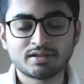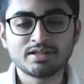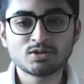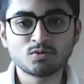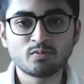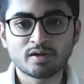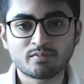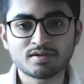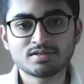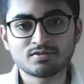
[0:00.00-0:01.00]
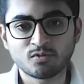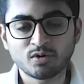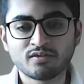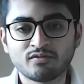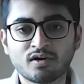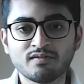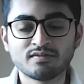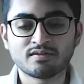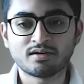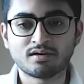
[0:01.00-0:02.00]
these two papers would
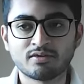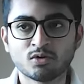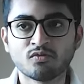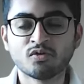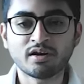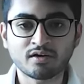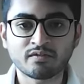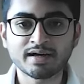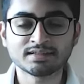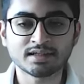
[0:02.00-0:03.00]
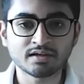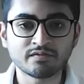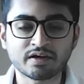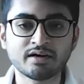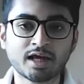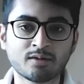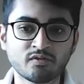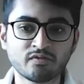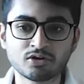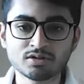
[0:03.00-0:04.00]
involve, would require significant
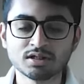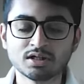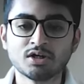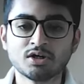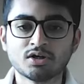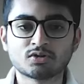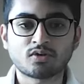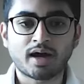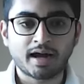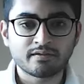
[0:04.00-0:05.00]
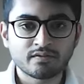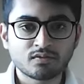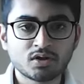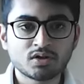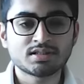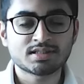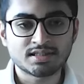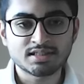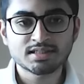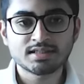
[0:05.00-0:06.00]
time of yours. So I would
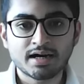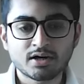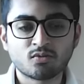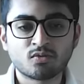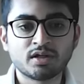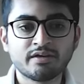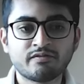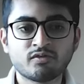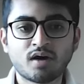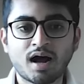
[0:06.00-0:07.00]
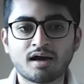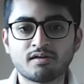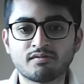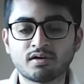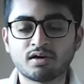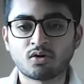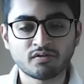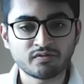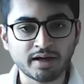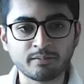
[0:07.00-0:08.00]
suggest that only if you have a
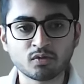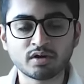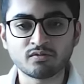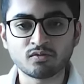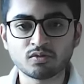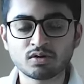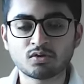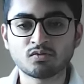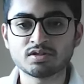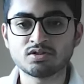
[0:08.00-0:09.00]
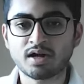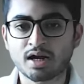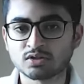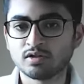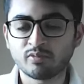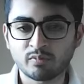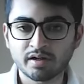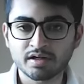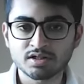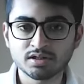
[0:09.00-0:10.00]
lot of time to devote towards your actual
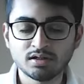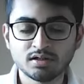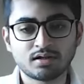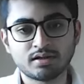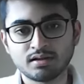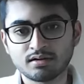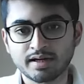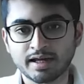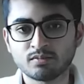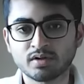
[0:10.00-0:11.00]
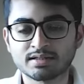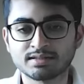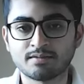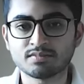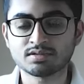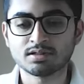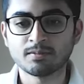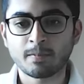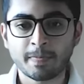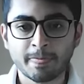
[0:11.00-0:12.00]
preparation till the time the exams